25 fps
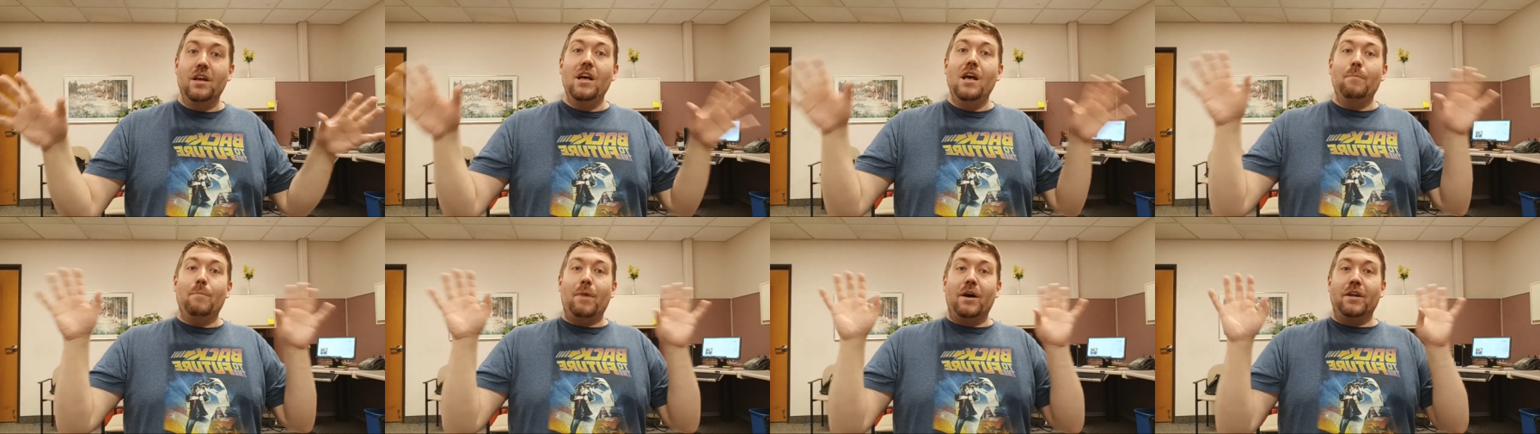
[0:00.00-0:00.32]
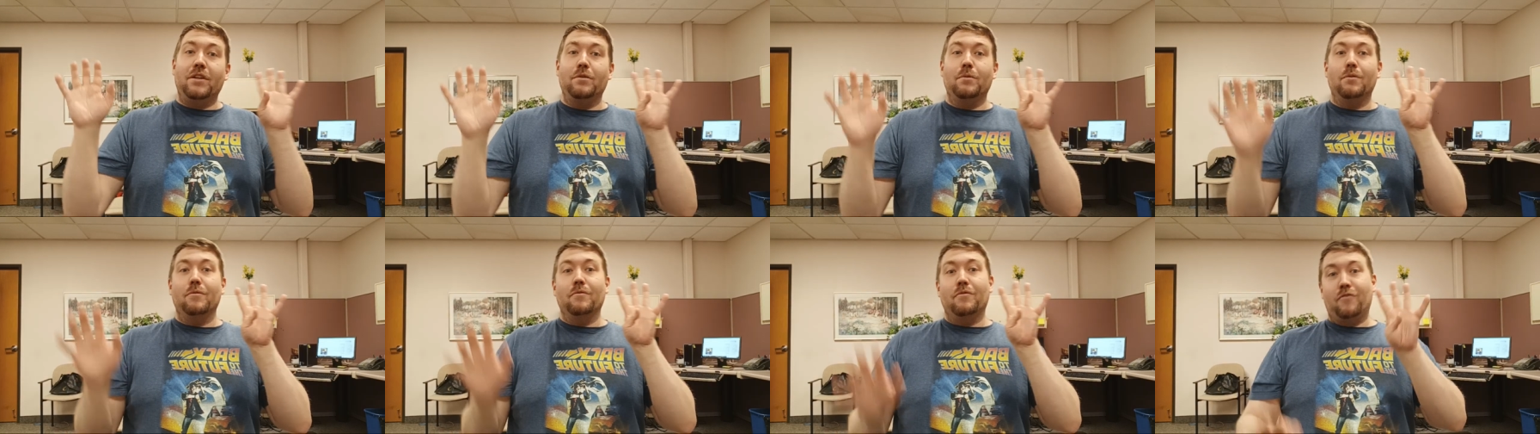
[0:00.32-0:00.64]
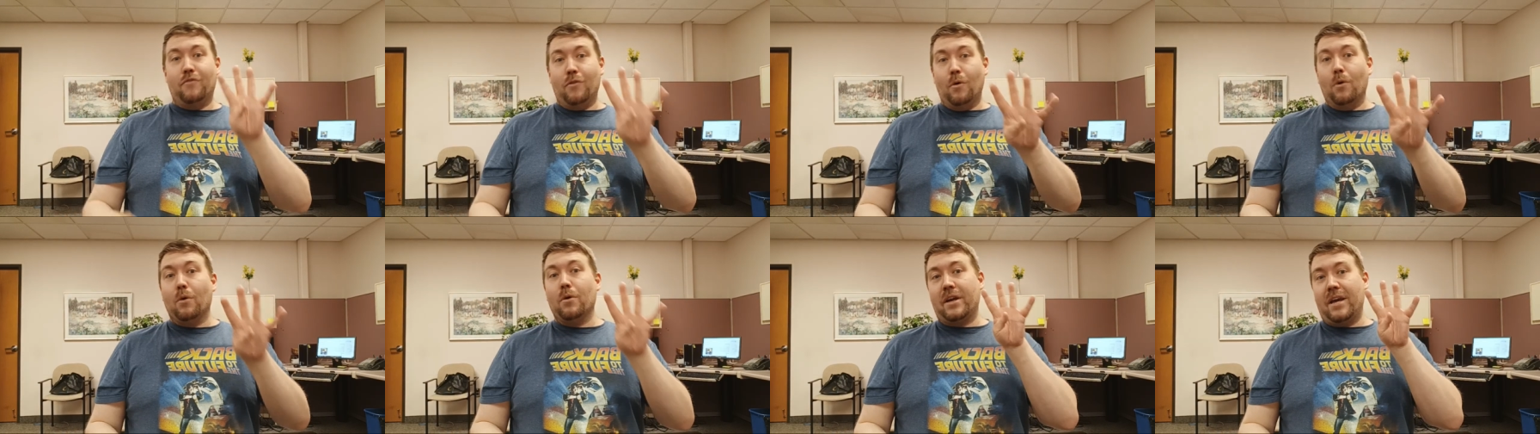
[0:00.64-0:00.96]
by doing
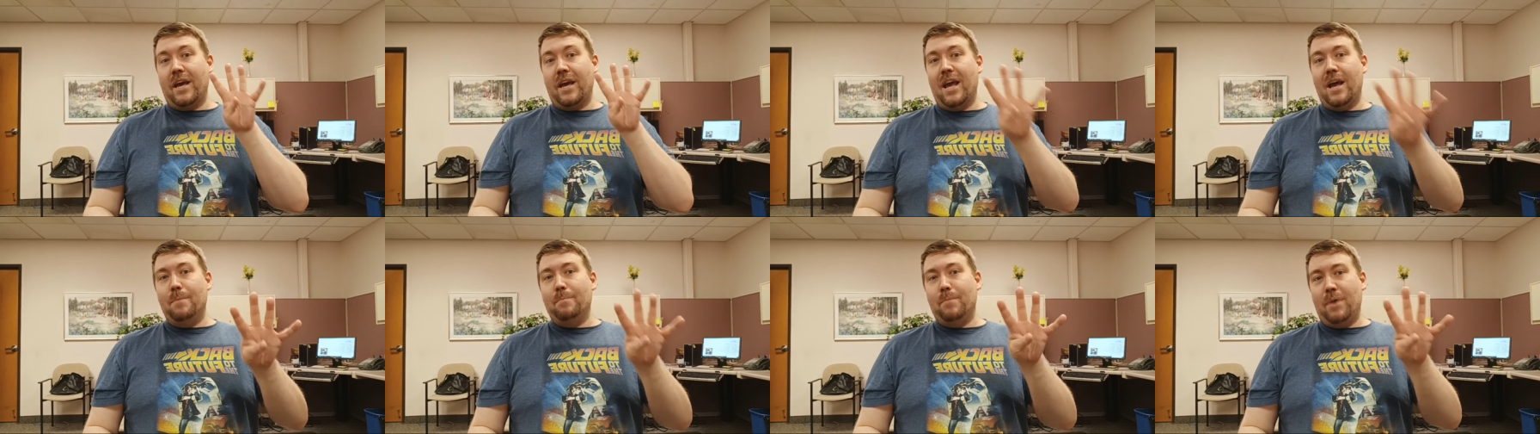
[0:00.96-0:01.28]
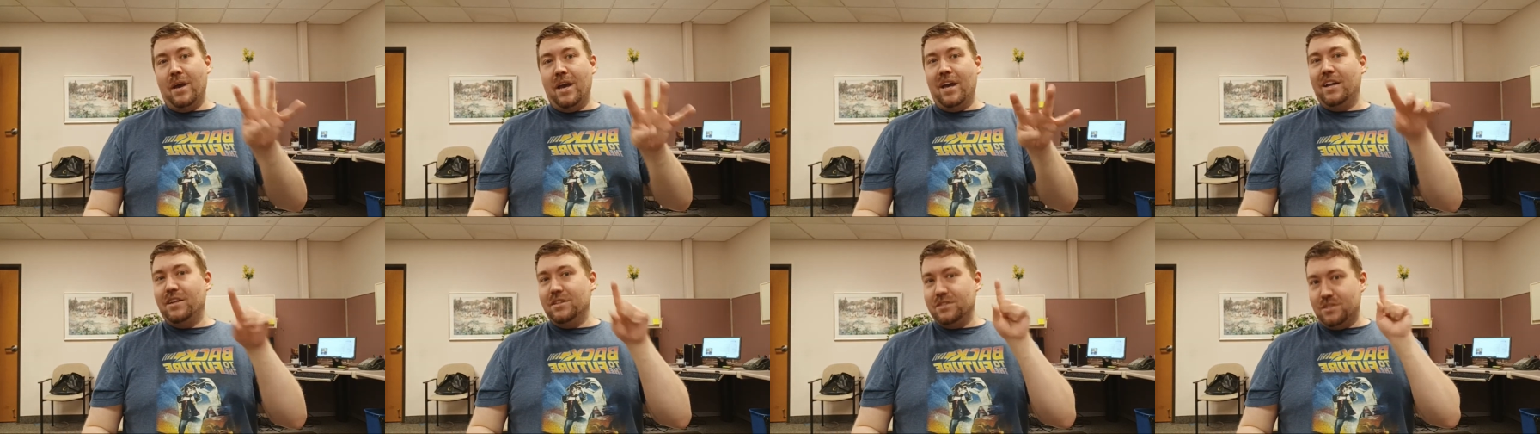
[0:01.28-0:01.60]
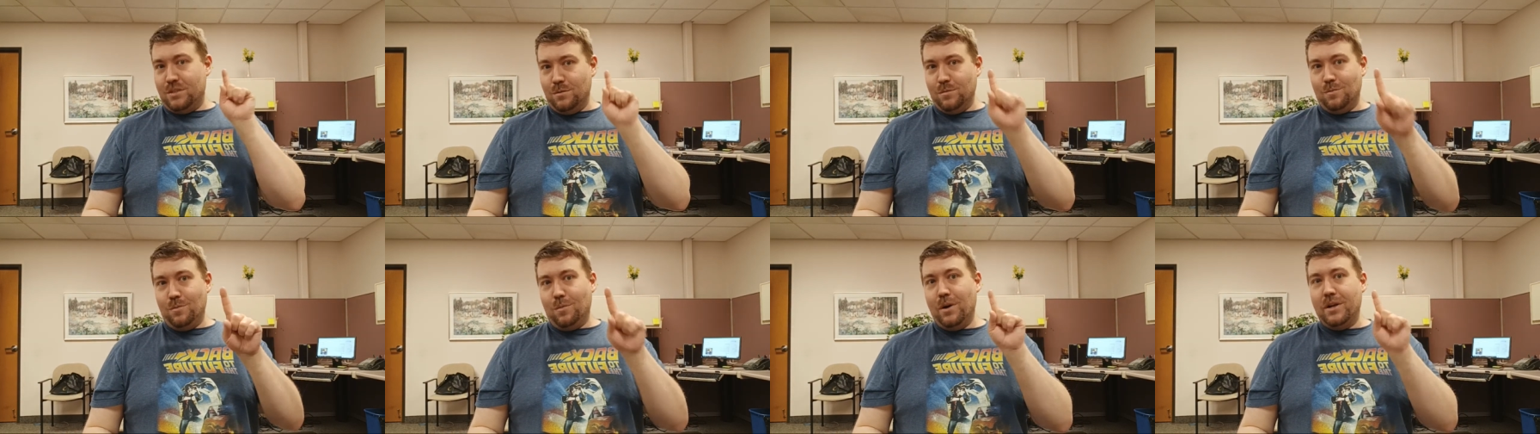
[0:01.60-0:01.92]
four campaigns
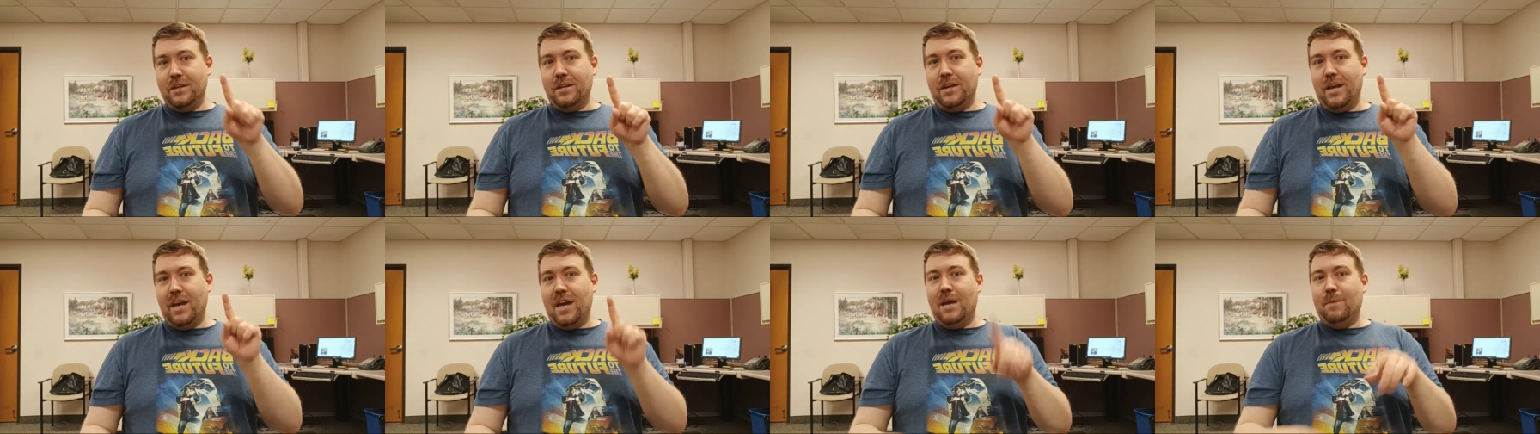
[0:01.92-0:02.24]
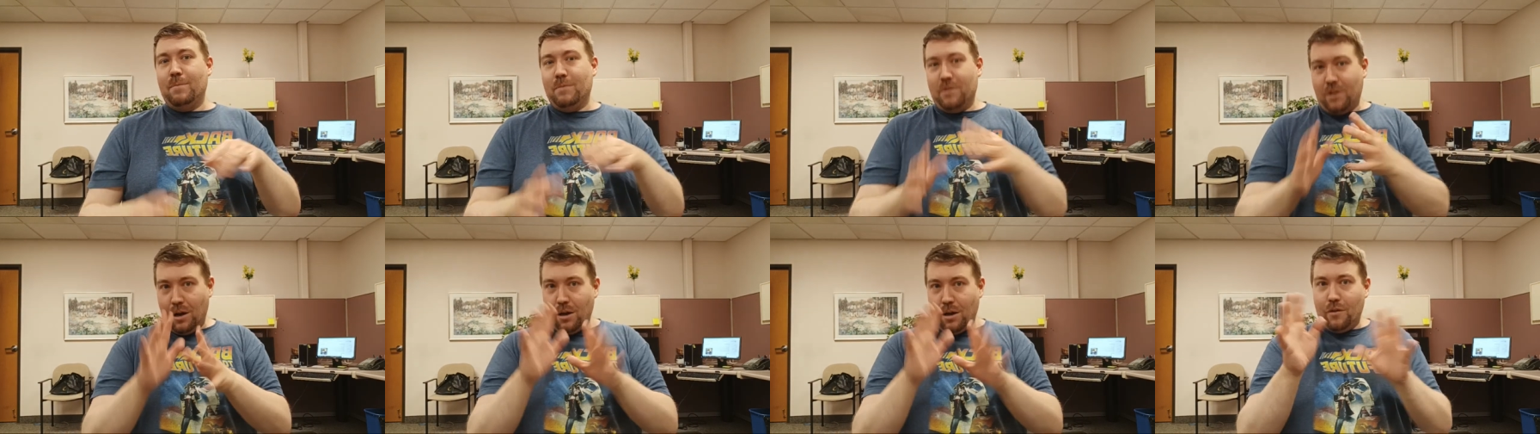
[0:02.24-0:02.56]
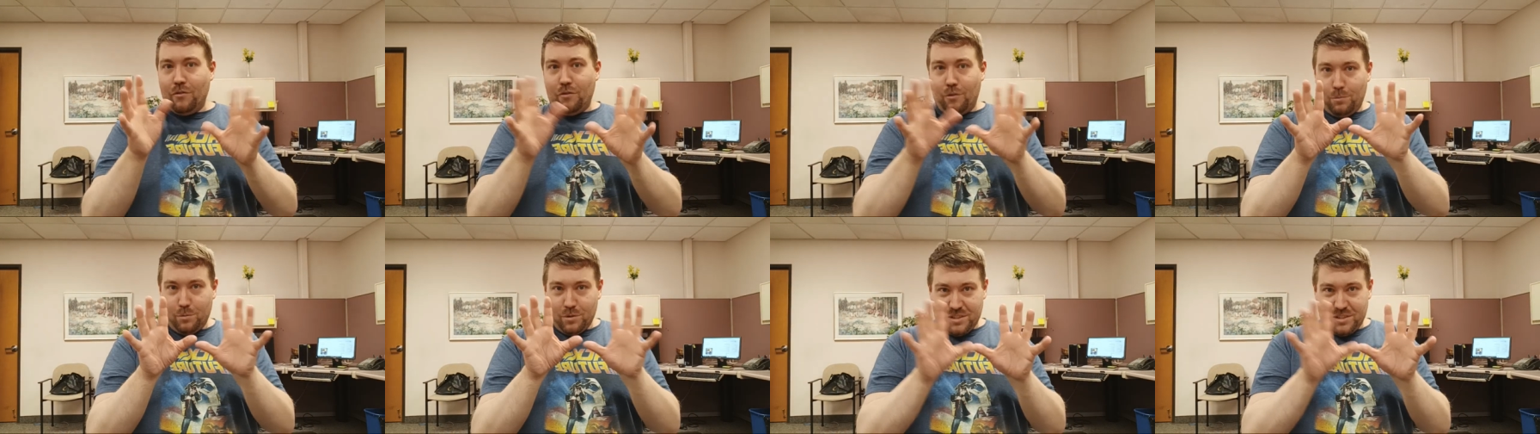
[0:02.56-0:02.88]
in one game, and all of
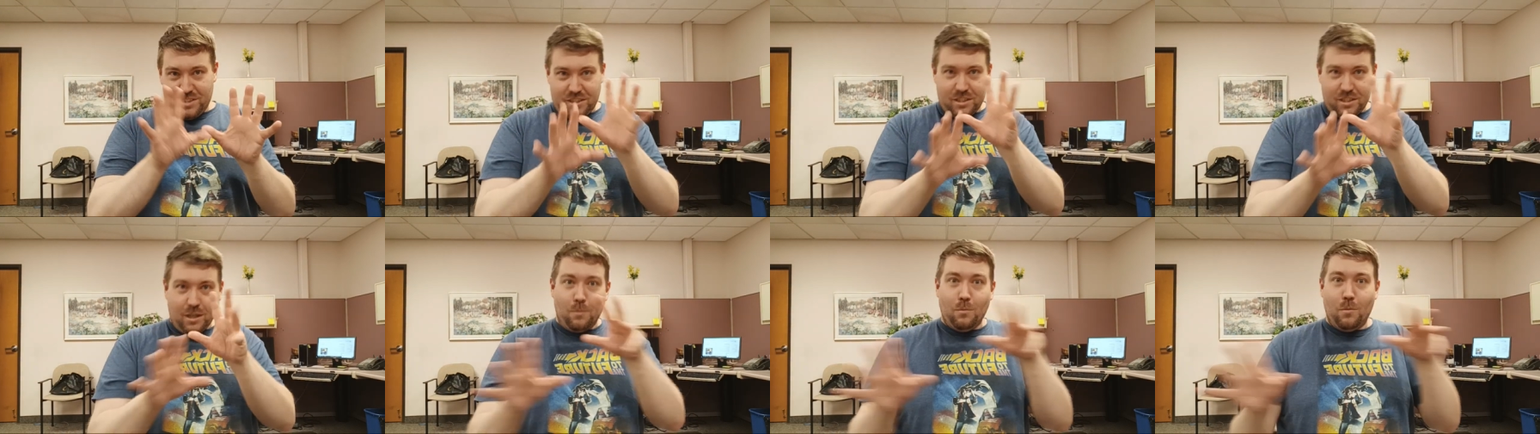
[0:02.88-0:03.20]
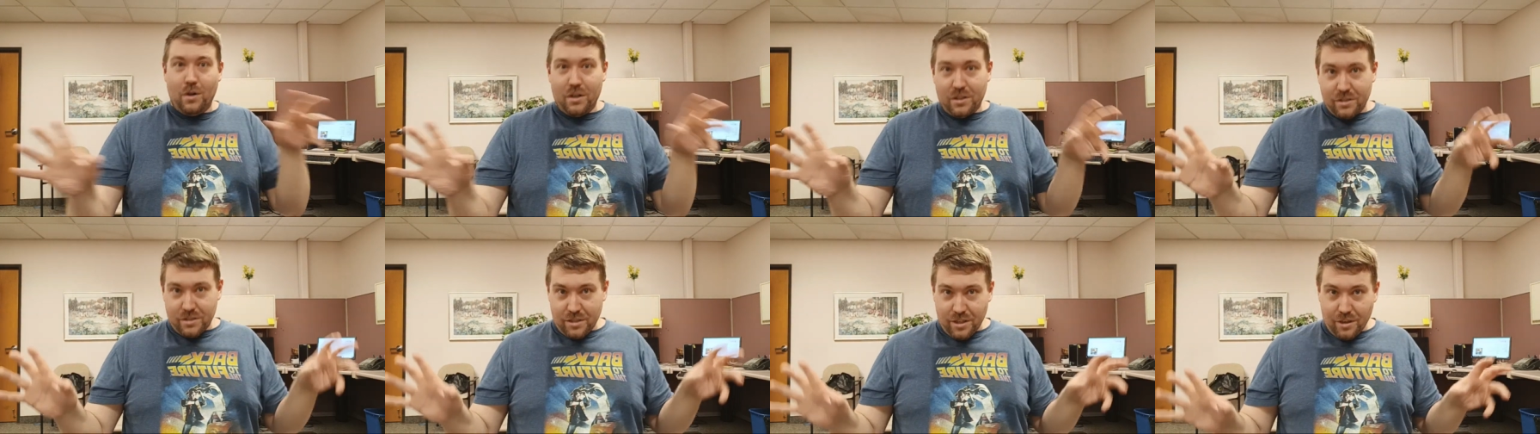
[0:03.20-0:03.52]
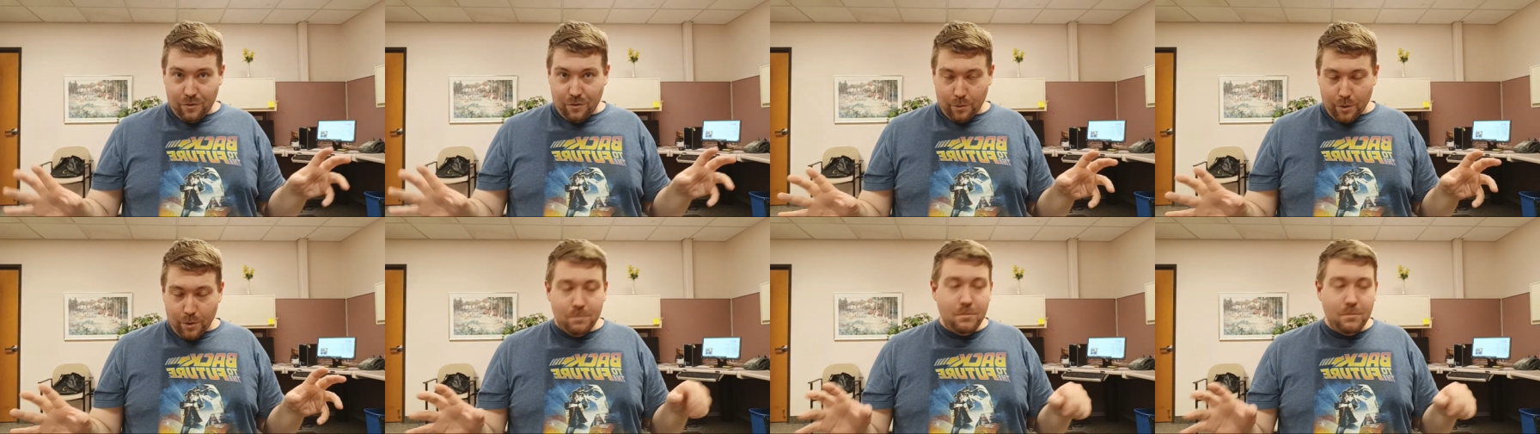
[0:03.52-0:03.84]
them were somewhat
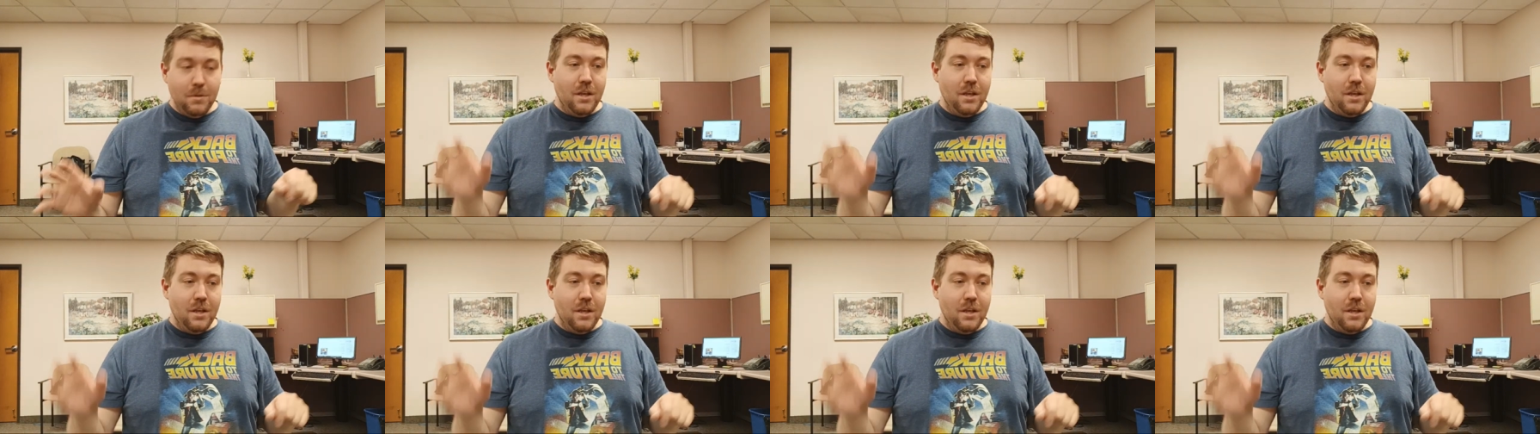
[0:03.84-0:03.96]
different,